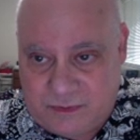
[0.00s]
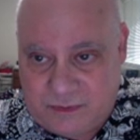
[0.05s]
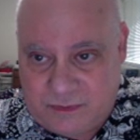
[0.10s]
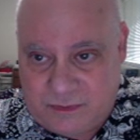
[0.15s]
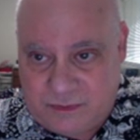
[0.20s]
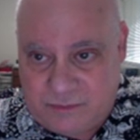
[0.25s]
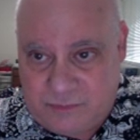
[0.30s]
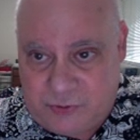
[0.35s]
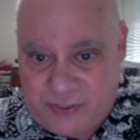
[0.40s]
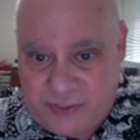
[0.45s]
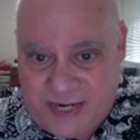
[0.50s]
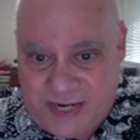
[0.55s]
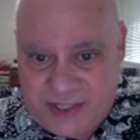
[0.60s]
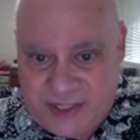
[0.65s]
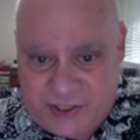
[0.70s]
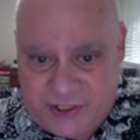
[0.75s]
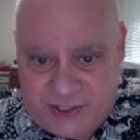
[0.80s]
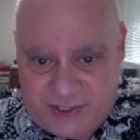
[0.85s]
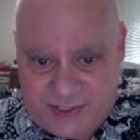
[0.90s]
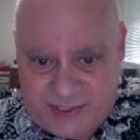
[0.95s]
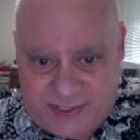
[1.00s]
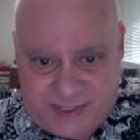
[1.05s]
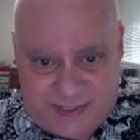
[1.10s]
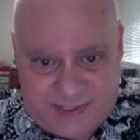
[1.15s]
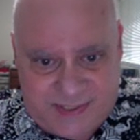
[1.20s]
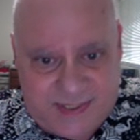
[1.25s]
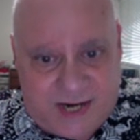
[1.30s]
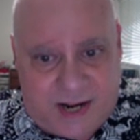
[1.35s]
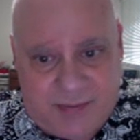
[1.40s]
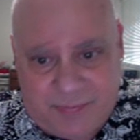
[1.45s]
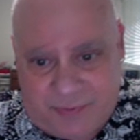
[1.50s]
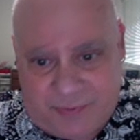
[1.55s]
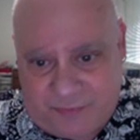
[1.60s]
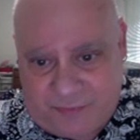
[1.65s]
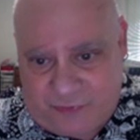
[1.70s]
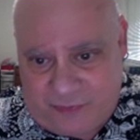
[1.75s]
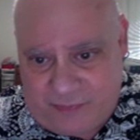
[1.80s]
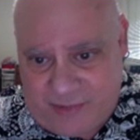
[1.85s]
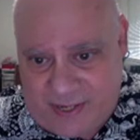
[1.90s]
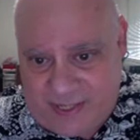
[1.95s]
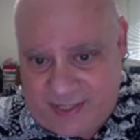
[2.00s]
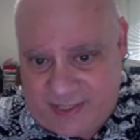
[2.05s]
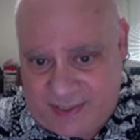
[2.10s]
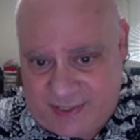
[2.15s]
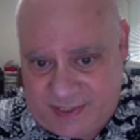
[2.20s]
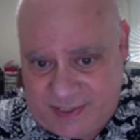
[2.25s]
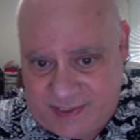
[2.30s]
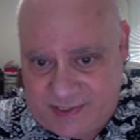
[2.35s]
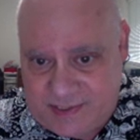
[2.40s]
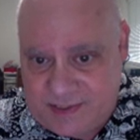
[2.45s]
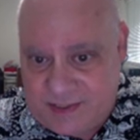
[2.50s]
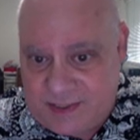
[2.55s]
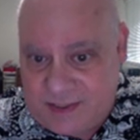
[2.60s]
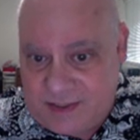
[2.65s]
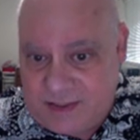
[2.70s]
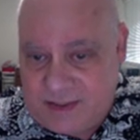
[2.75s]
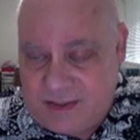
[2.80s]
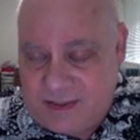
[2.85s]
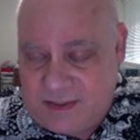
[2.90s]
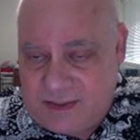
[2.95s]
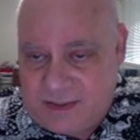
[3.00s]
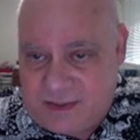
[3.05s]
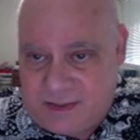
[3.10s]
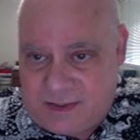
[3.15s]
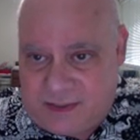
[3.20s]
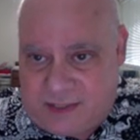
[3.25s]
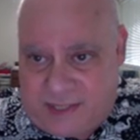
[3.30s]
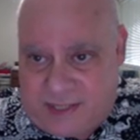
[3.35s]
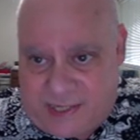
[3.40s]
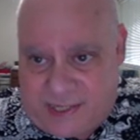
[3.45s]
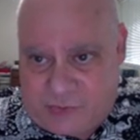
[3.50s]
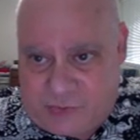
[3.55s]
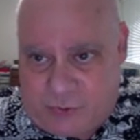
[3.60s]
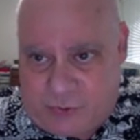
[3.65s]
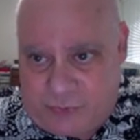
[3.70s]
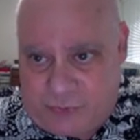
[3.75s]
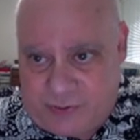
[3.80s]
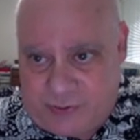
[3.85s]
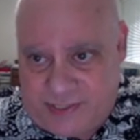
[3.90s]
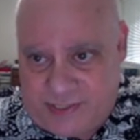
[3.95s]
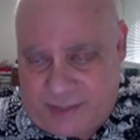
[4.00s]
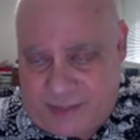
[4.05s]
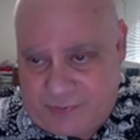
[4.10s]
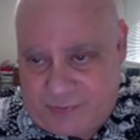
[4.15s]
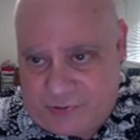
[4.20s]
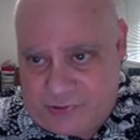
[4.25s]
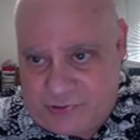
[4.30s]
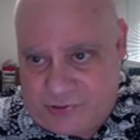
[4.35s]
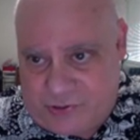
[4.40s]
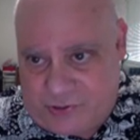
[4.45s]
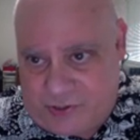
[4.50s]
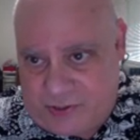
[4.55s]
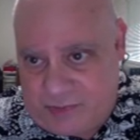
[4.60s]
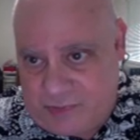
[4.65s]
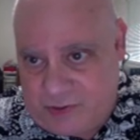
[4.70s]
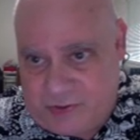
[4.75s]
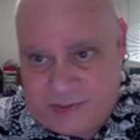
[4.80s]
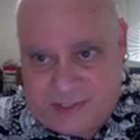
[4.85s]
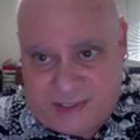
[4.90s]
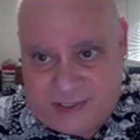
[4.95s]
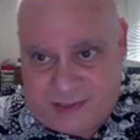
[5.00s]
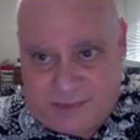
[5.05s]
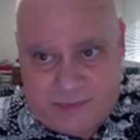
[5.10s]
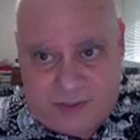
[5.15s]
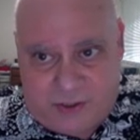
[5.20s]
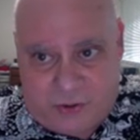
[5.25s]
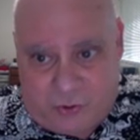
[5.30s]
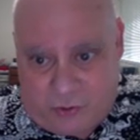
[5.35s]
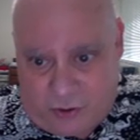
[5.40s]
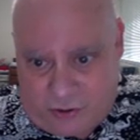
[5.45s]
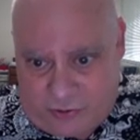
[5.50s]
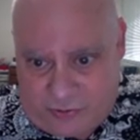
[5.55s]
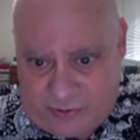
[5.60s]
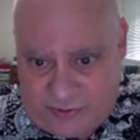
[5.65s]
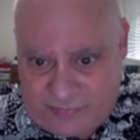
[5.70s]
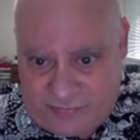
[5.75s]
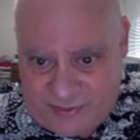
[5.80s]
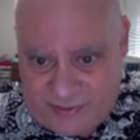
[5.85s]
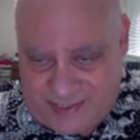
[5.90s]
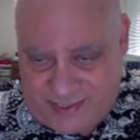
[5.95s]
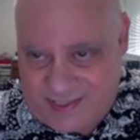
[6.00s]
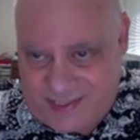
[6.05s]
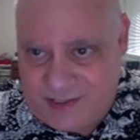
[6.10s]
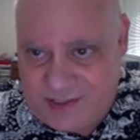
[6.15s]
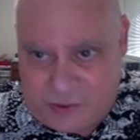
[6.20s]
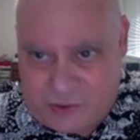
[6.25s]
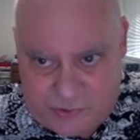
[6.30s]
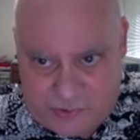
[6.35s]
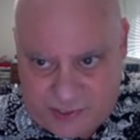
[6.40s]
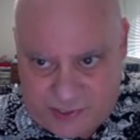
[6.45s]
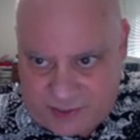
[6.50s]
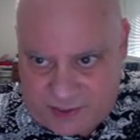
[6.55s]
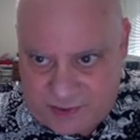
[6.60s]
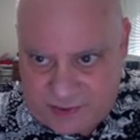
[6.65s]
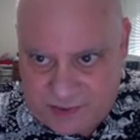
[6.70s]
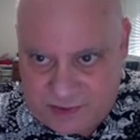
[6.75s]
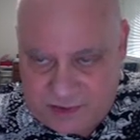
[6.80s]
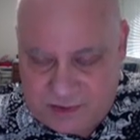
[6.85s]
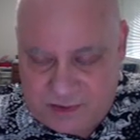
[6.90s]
mutations that stop them from making these class 1 receptors, so the immune system can no longer even see those cells.